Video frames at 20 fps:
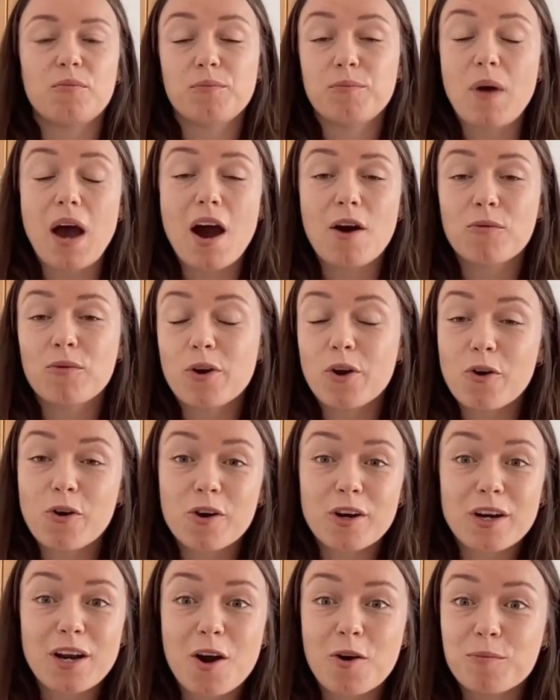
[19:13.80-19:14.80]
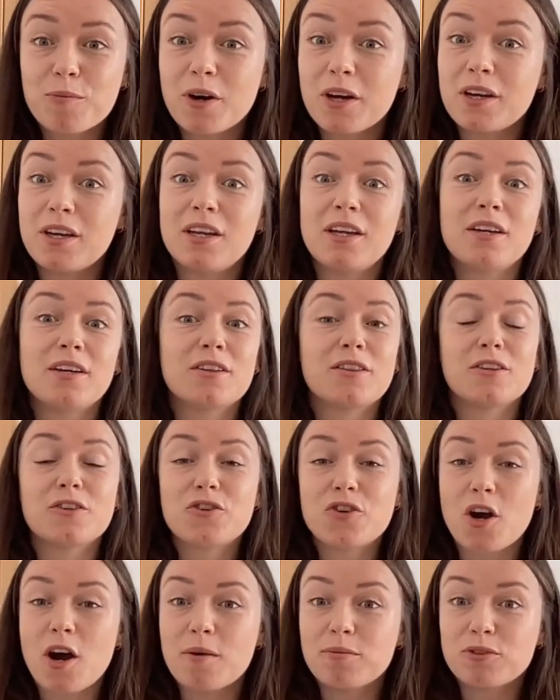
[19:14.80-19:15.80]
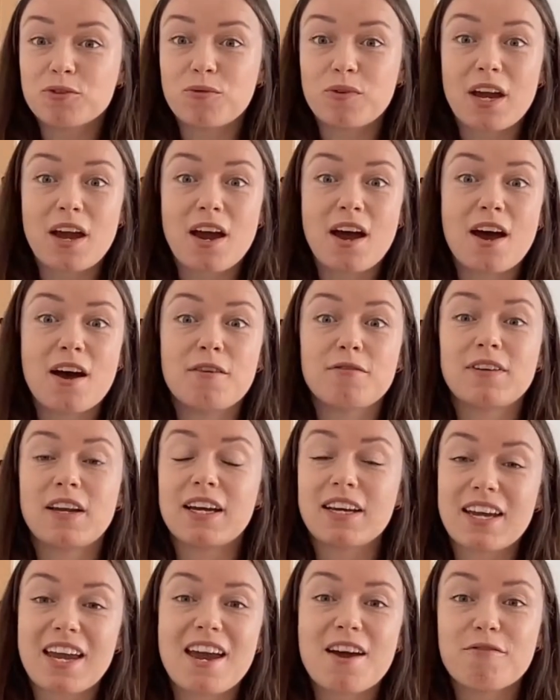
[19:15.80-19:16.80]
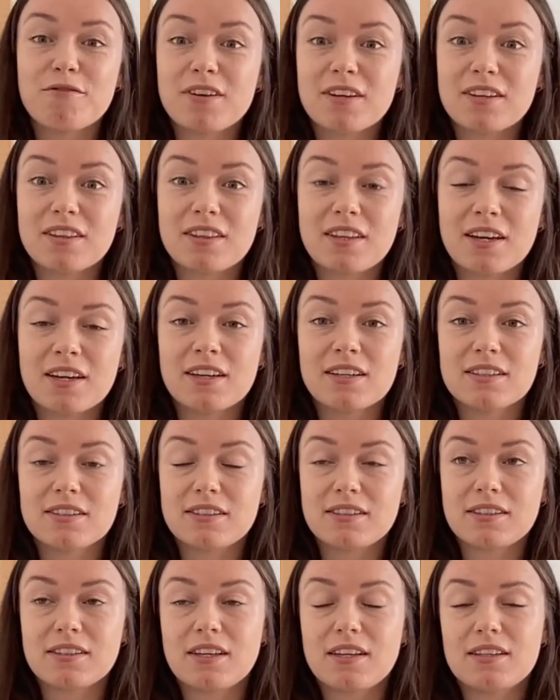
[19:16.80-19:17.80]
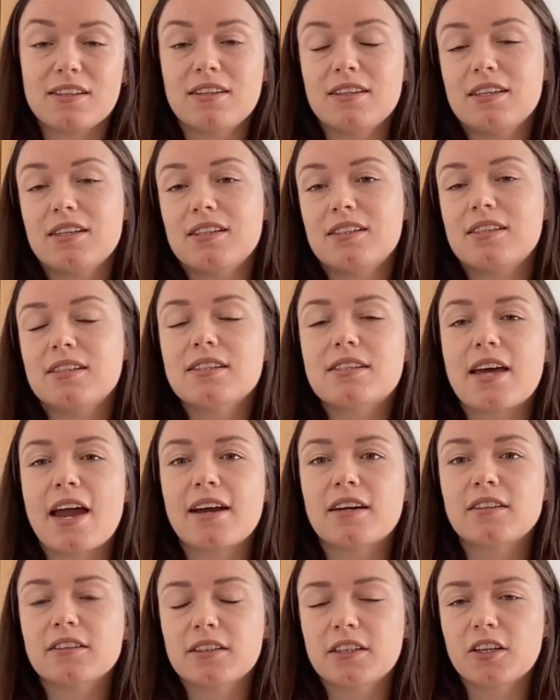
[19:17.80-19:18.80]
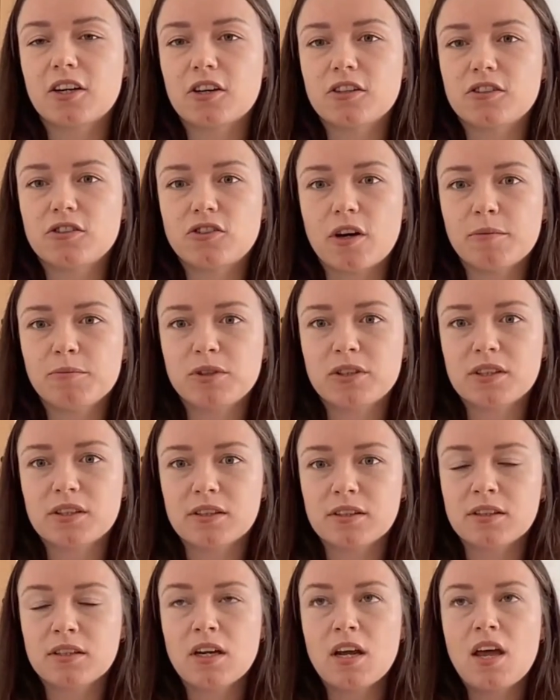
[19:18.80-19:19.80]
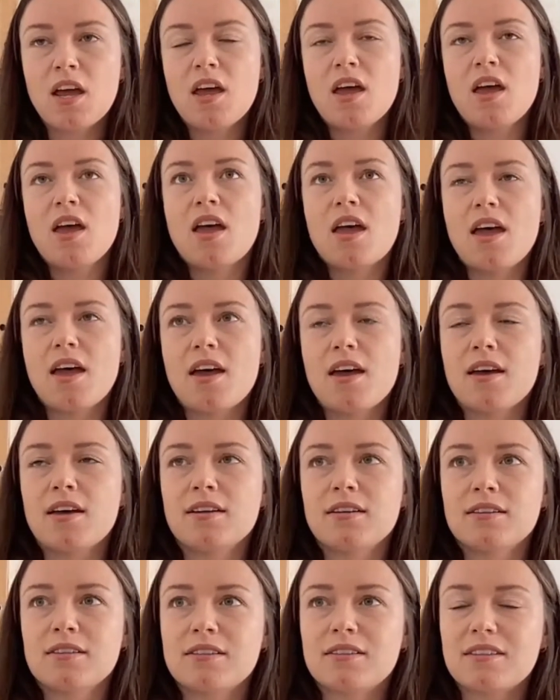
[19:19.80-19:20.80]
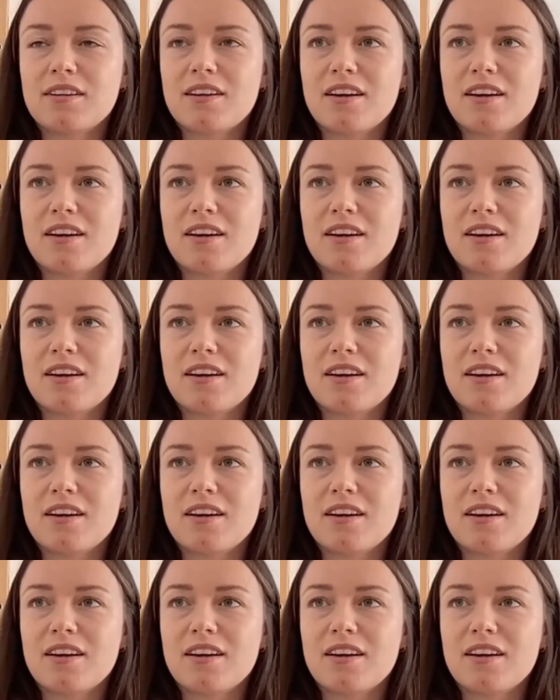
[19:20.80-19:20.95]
how we earn our money, the jobs we have, like everything is entangled in consumption. And